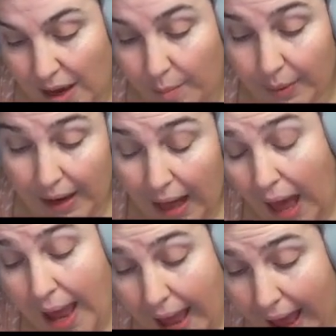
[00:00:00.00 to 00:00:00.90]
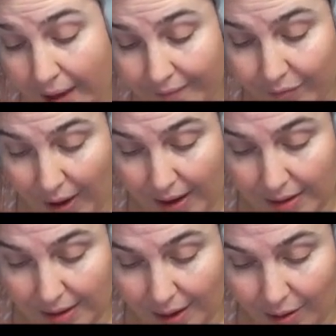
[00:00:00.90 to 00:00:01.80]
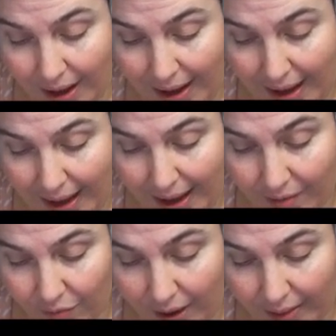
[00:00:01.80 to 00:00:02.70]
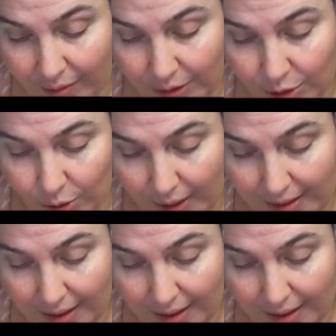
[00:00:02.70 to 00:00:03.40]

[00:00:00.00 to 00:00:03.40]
But I have rather enjoyed